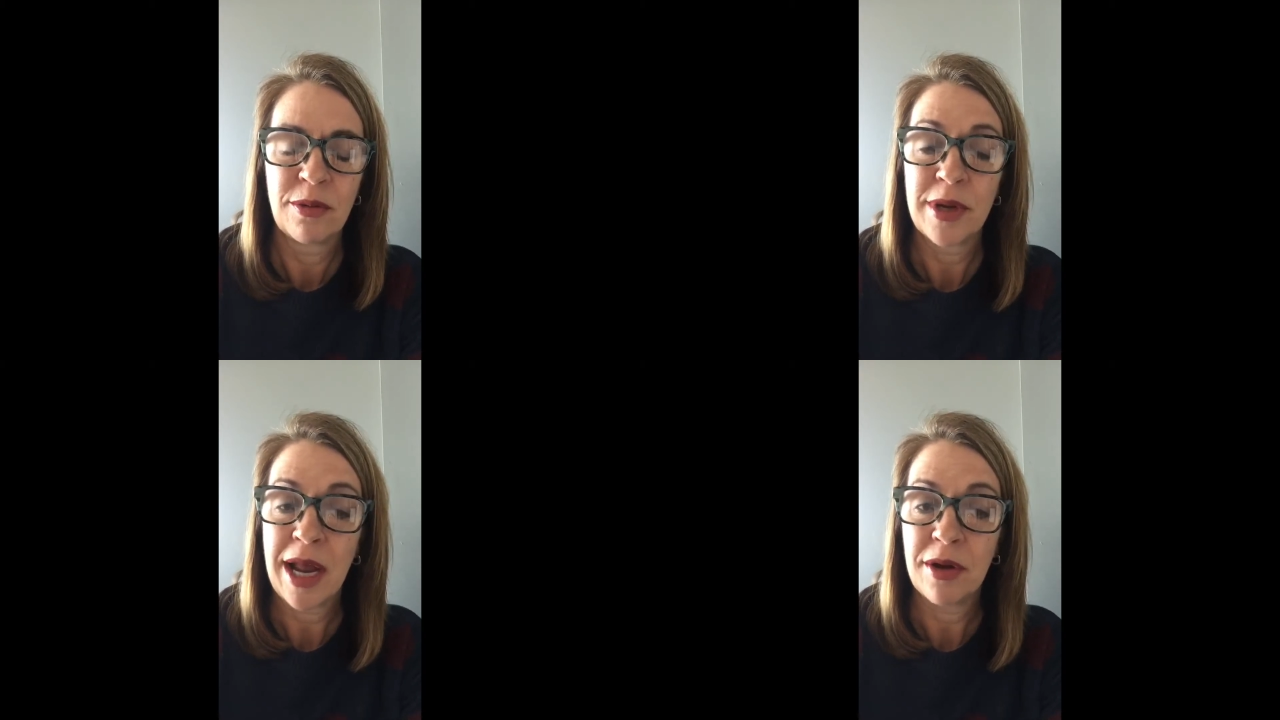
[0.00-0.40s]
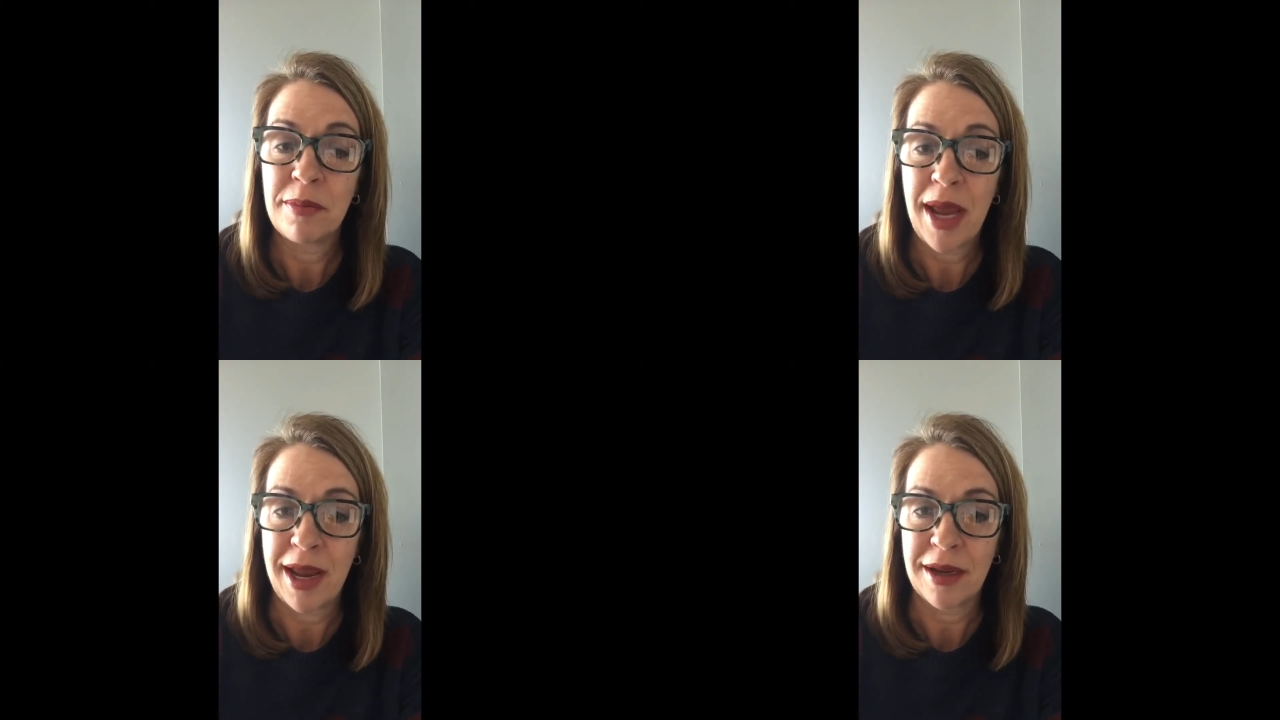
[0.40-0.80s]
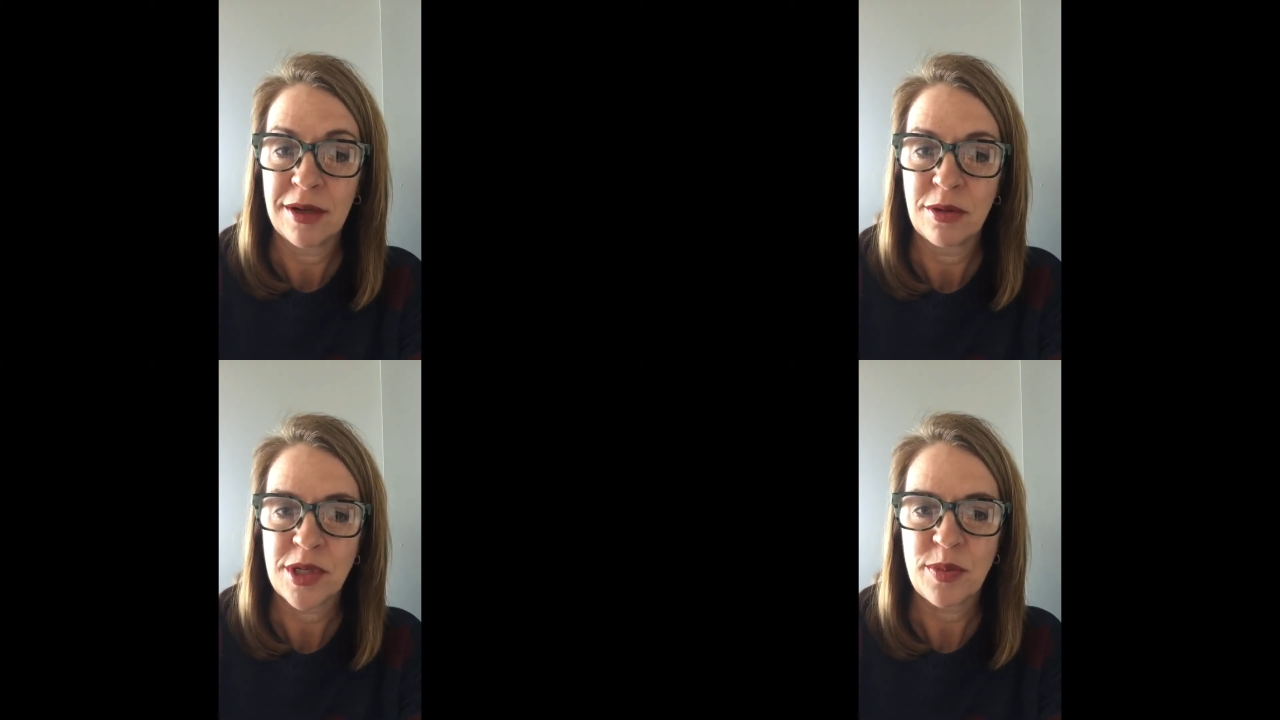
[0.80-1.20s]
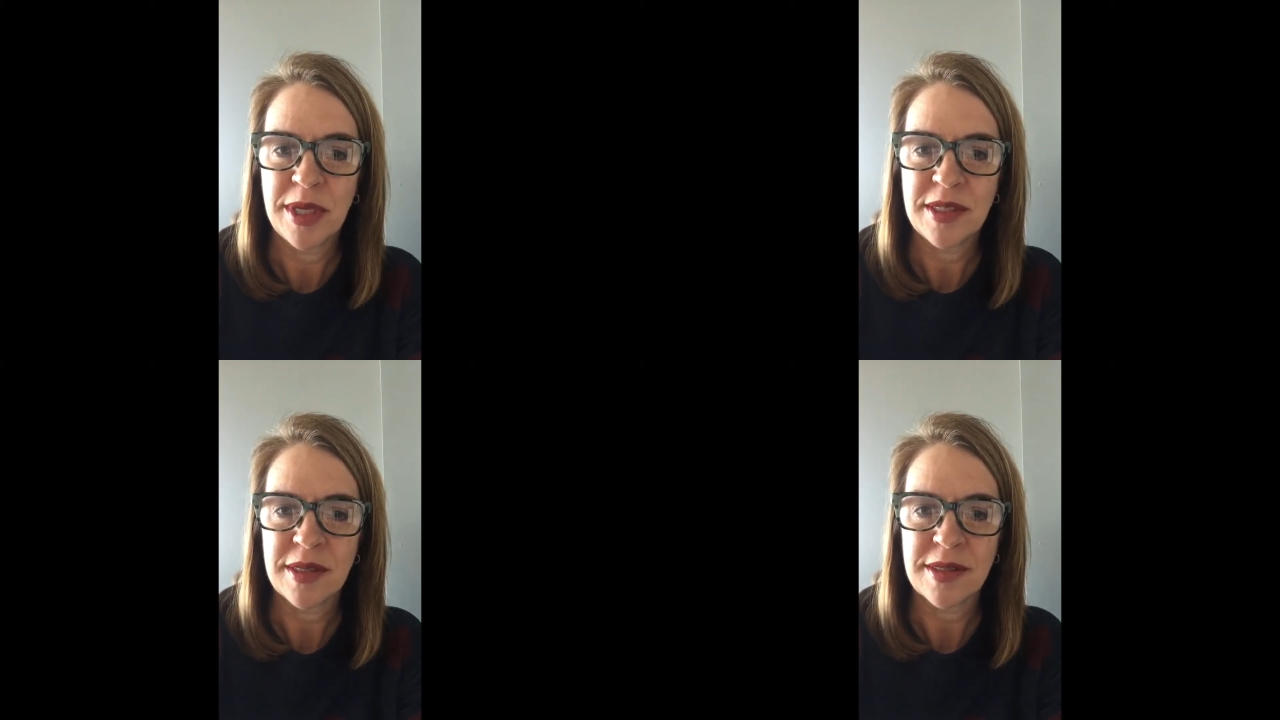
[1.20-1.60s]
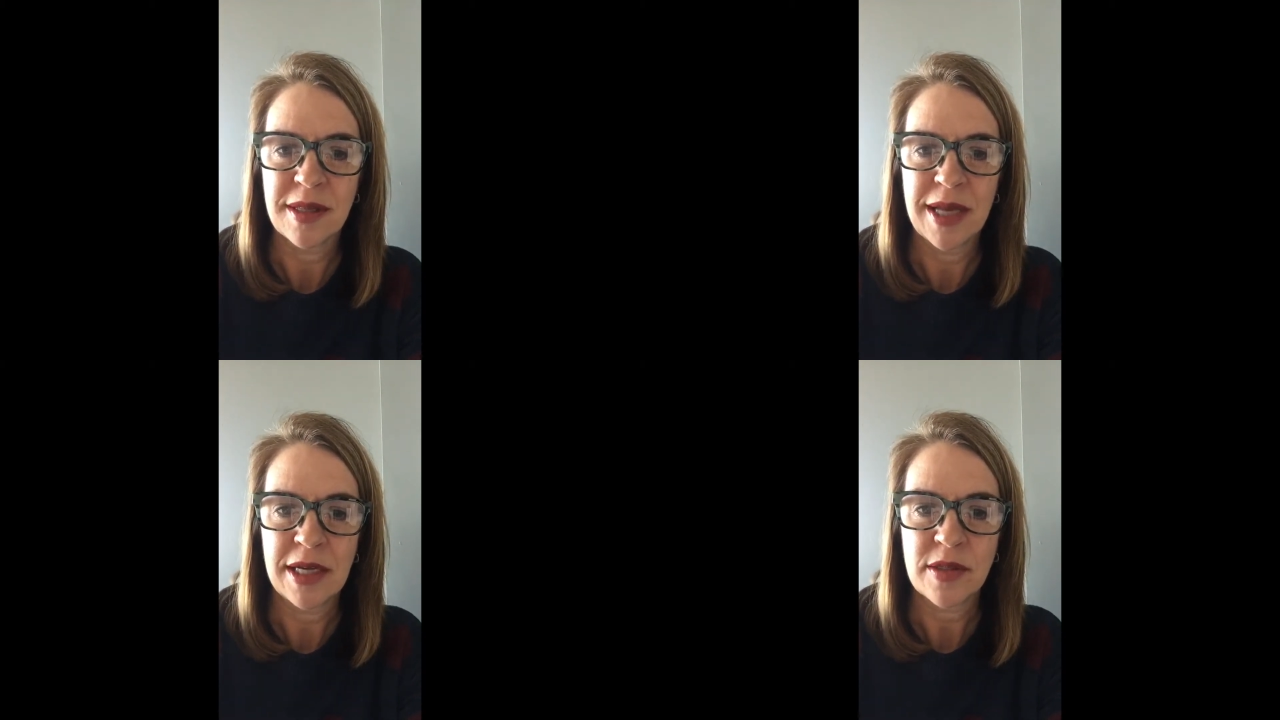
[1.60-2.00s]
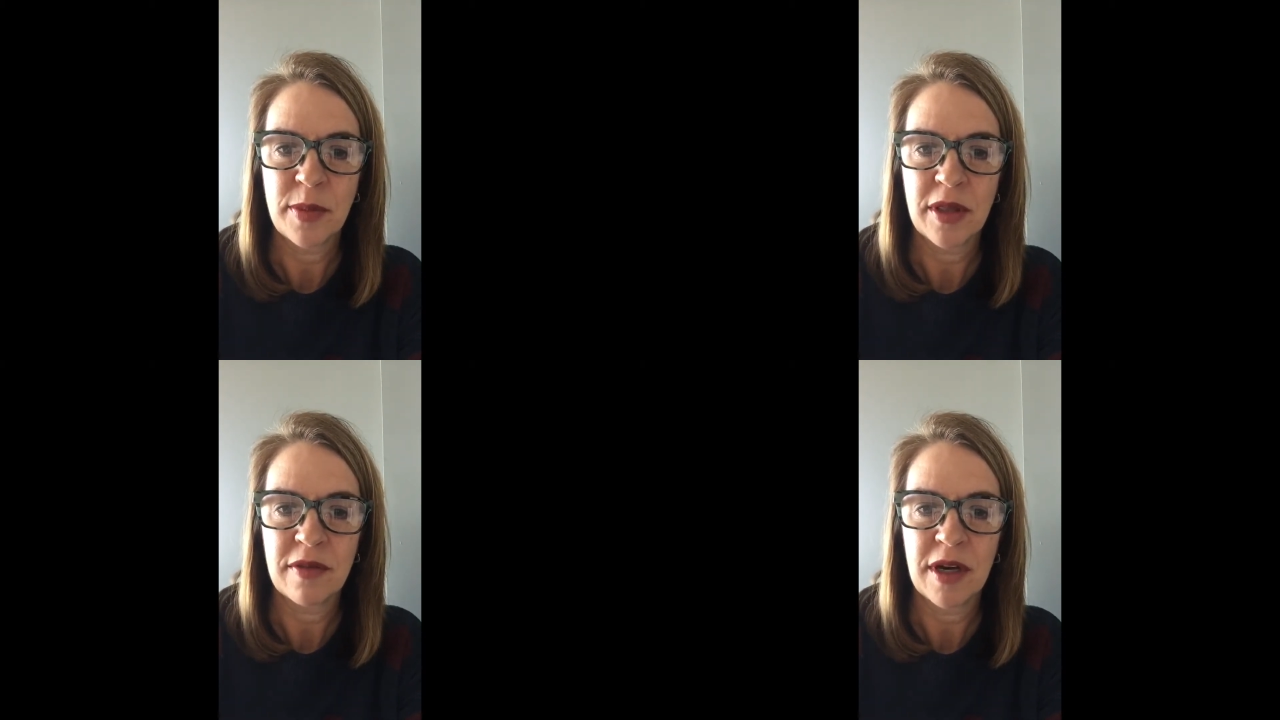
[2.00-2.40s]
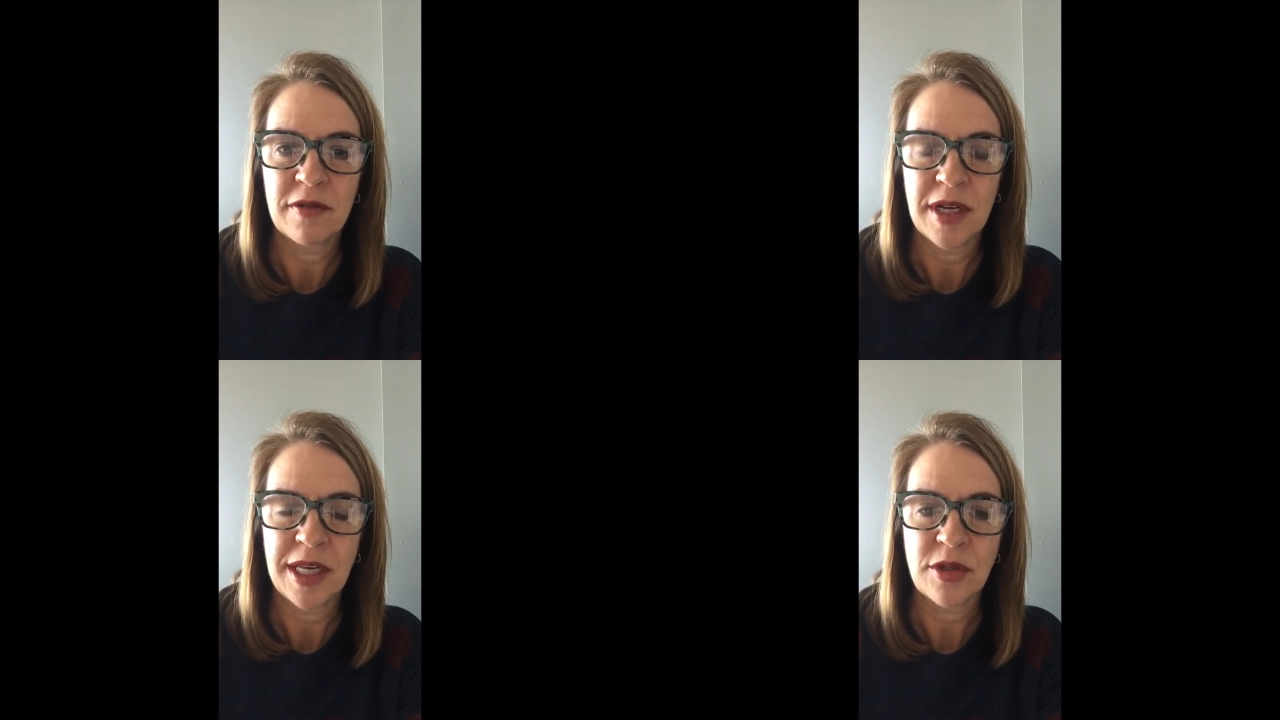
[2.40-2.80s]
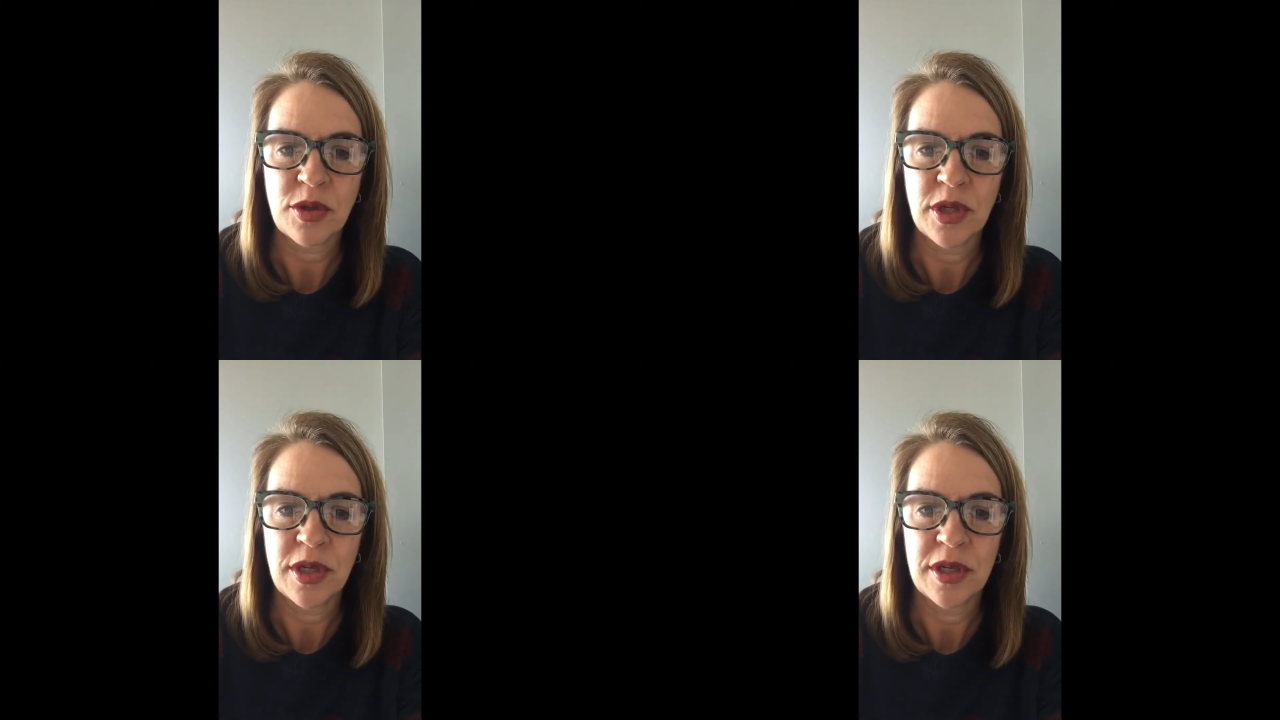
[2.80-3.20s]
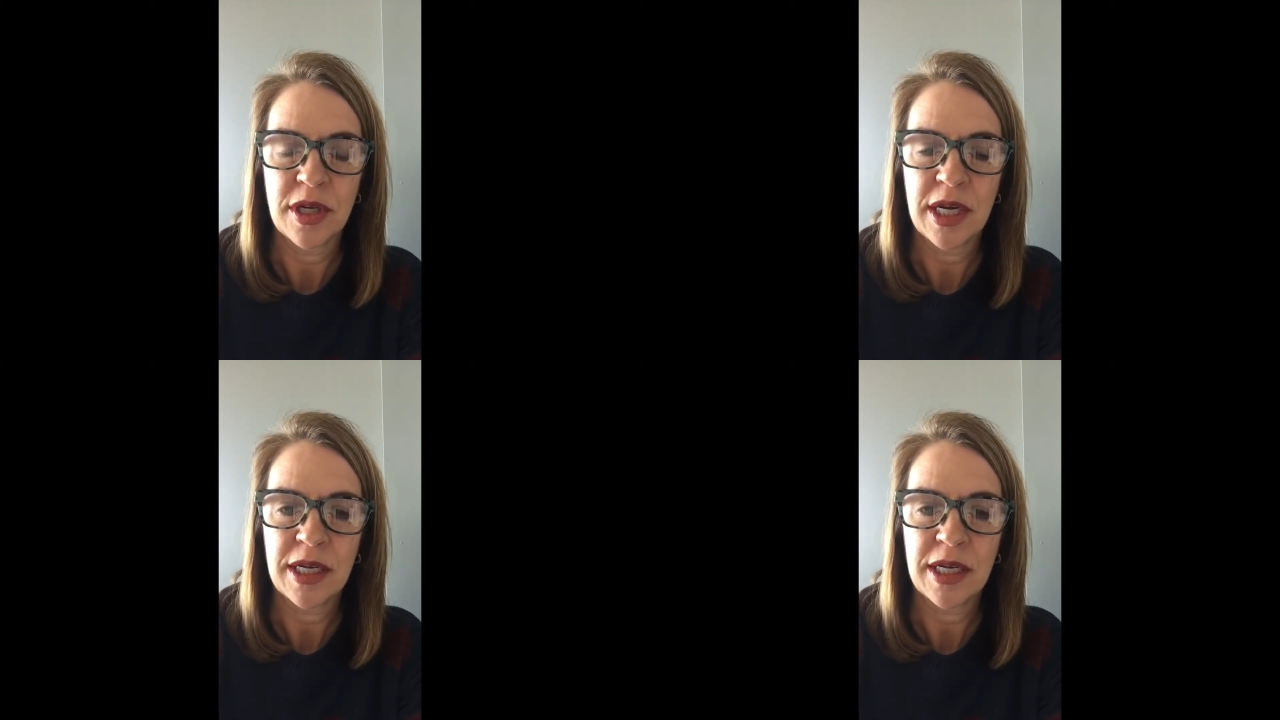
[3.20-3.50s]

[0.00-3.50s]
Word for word: We're now in May, which means it's the last month of our financial year,